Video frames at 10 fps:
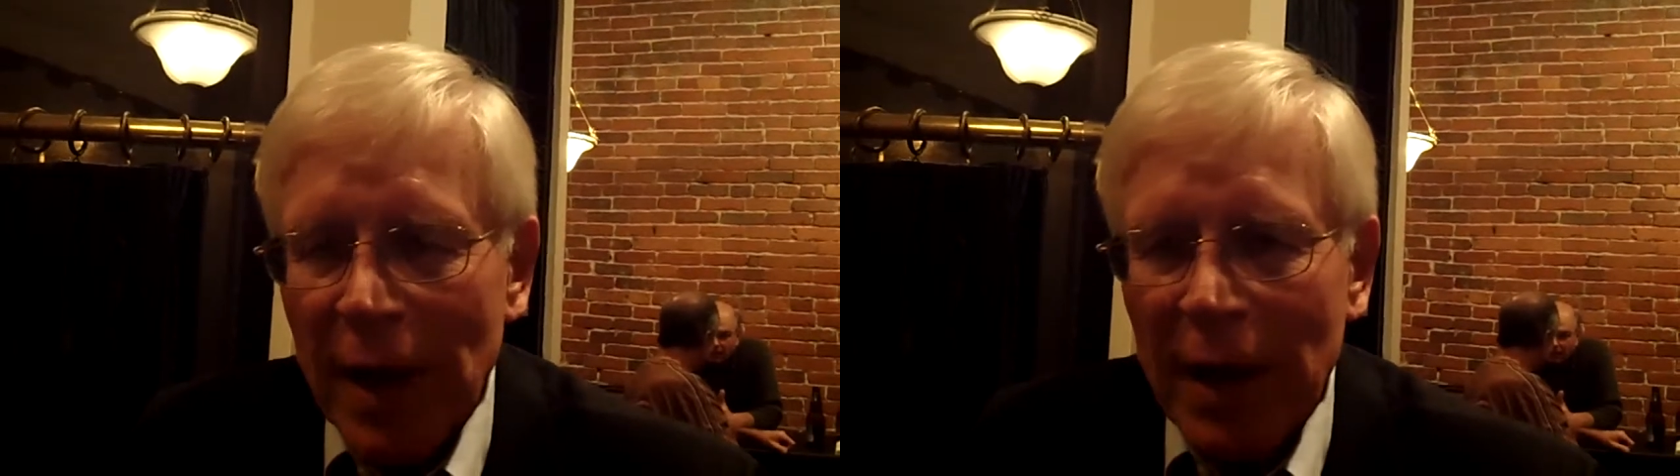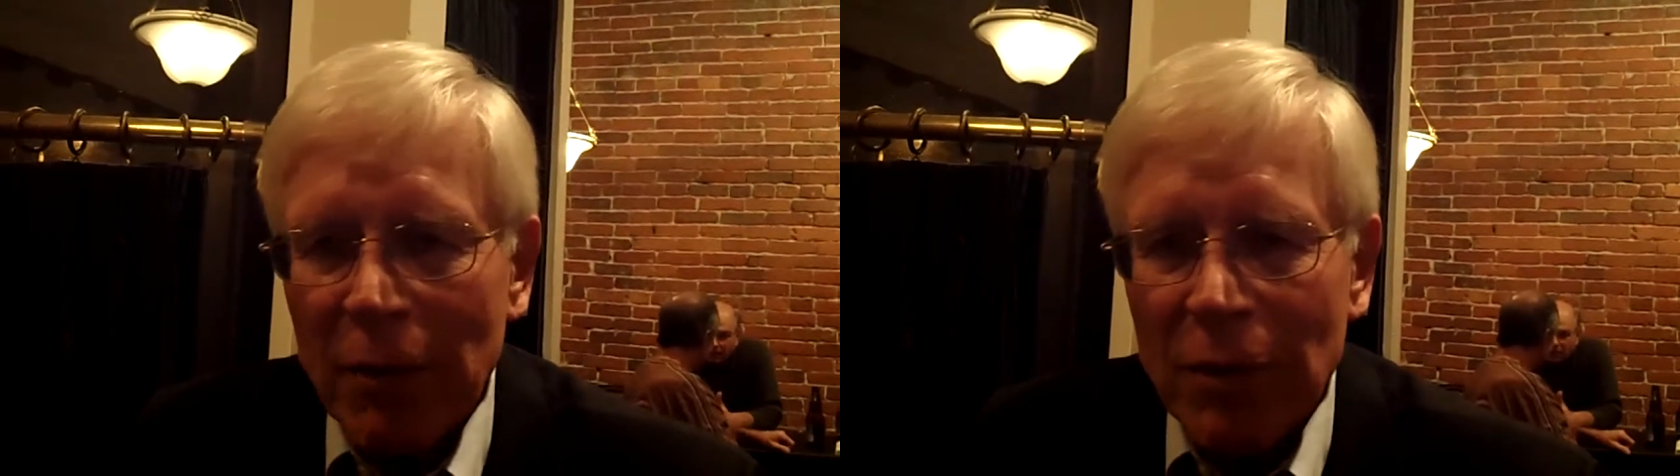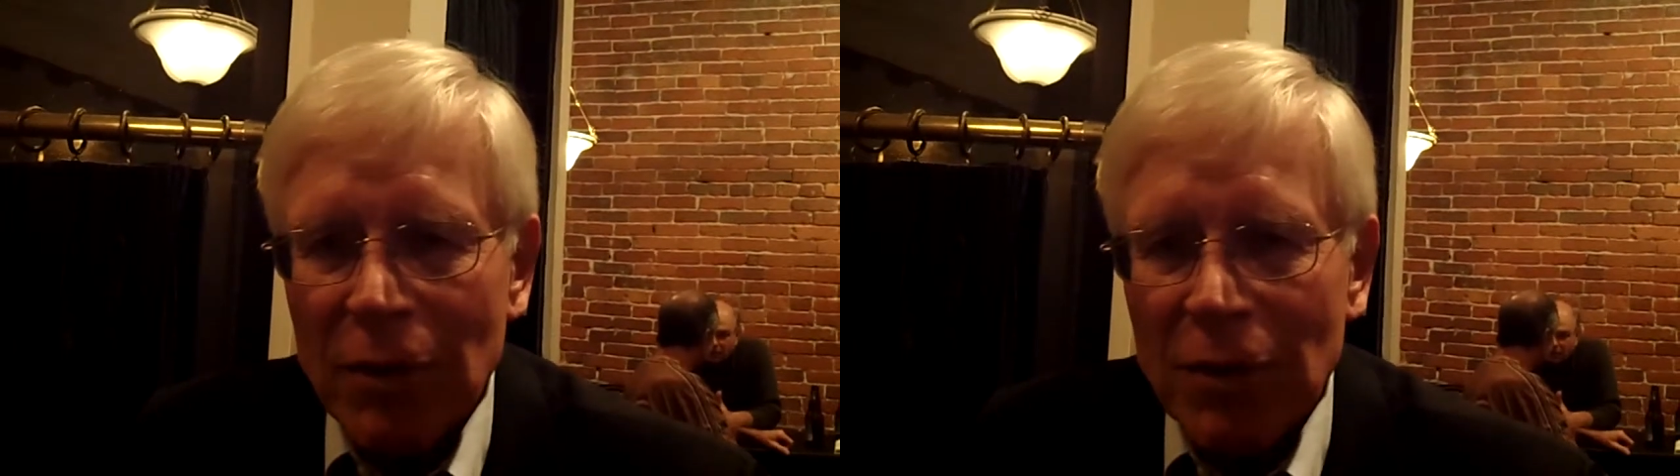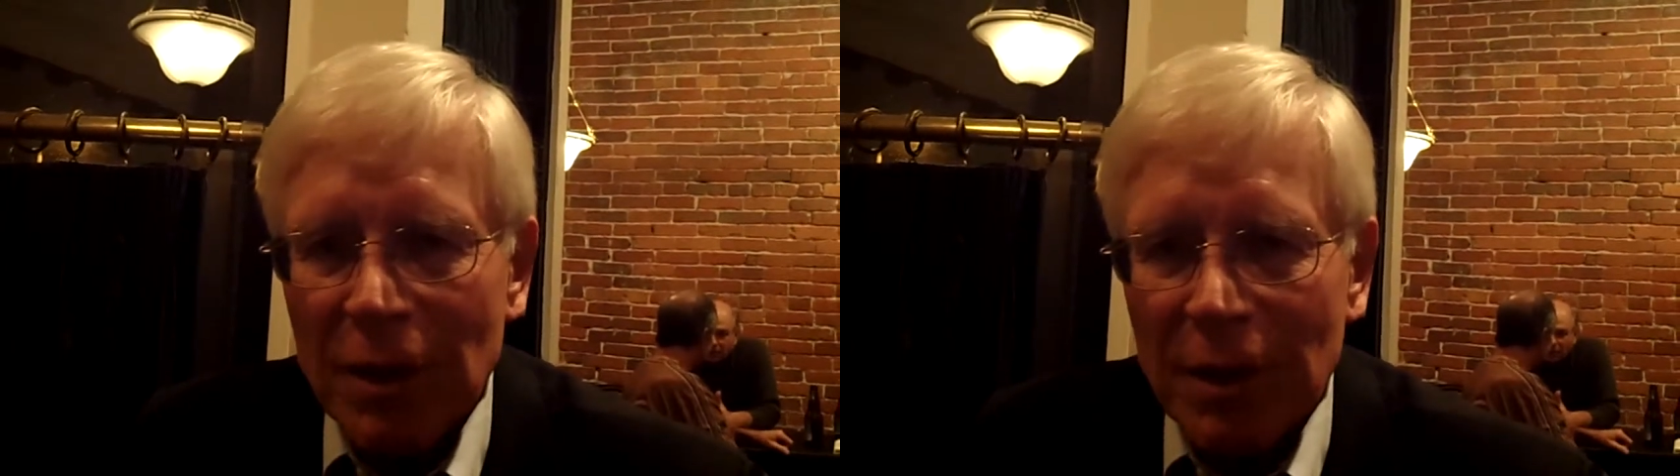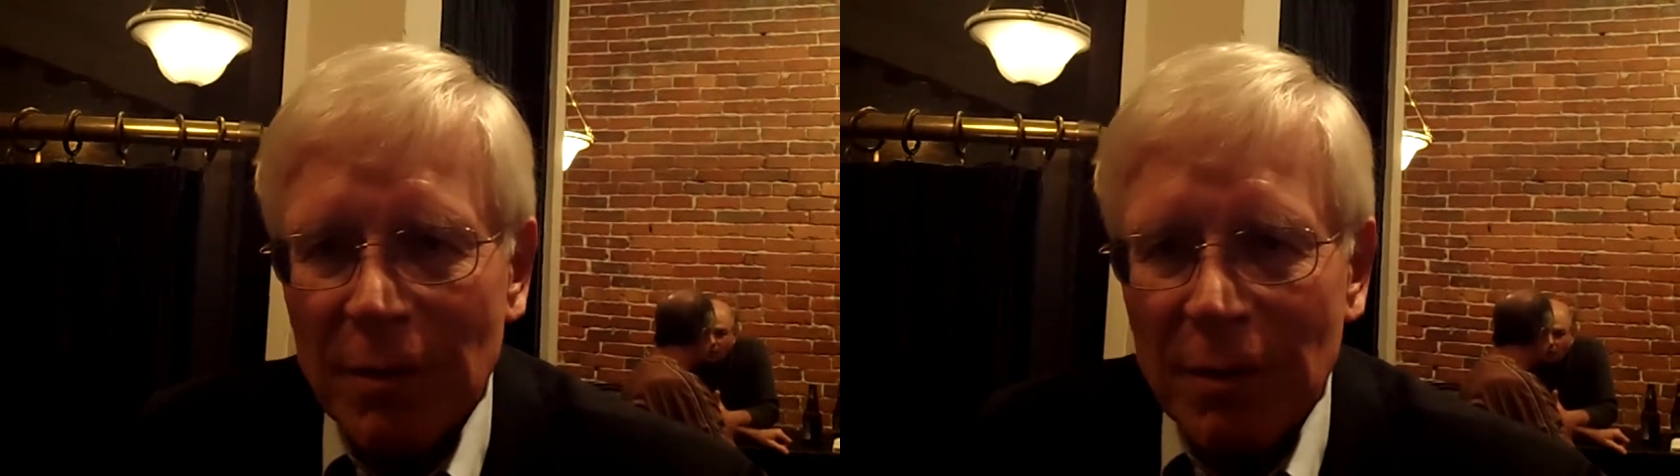when I
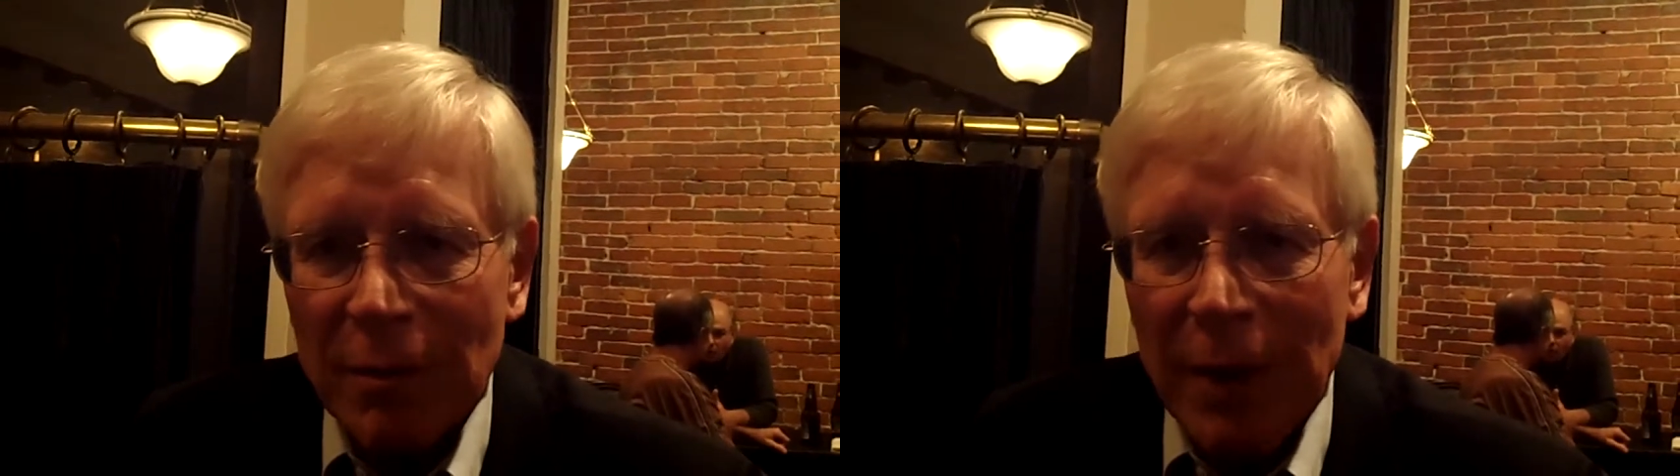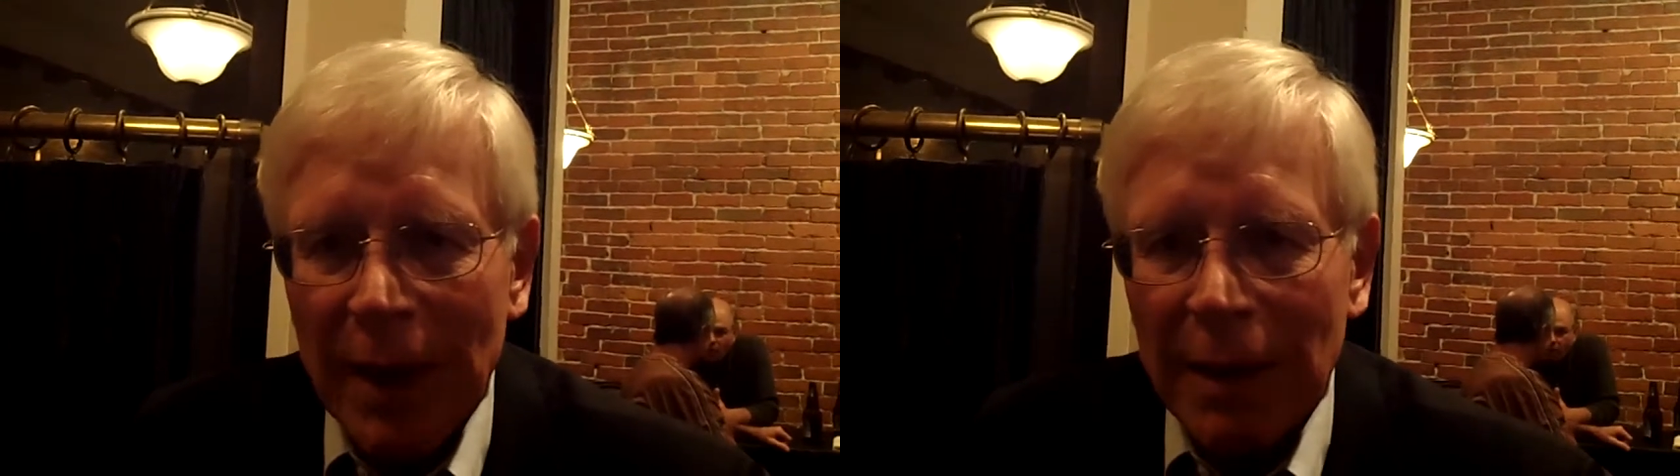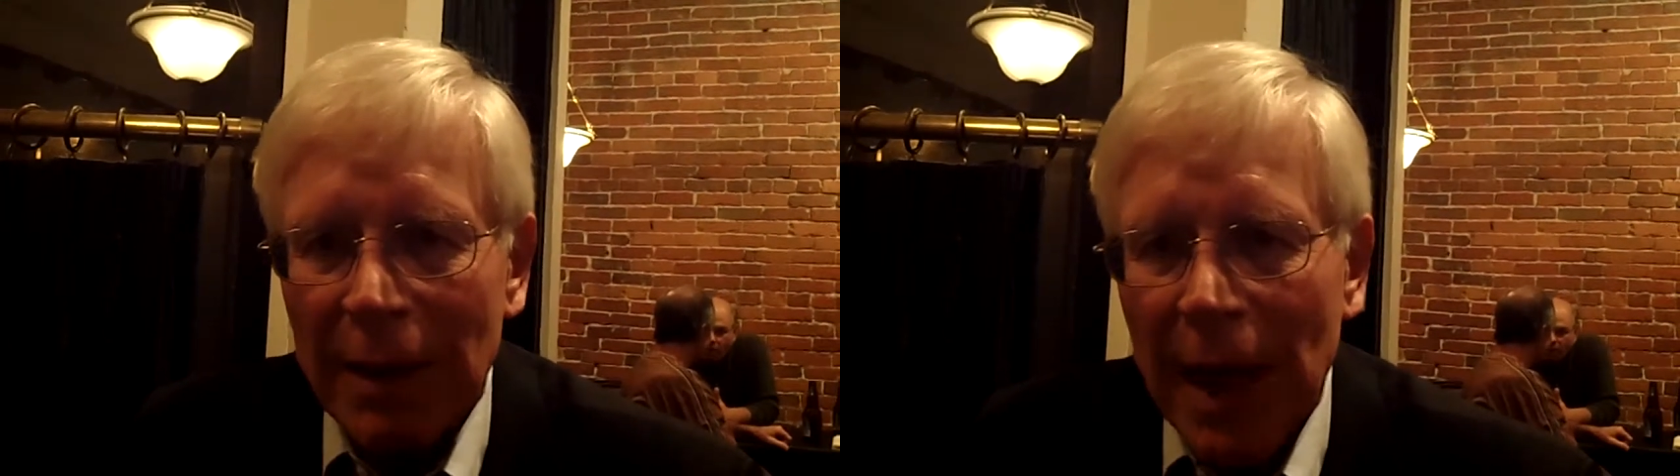was in my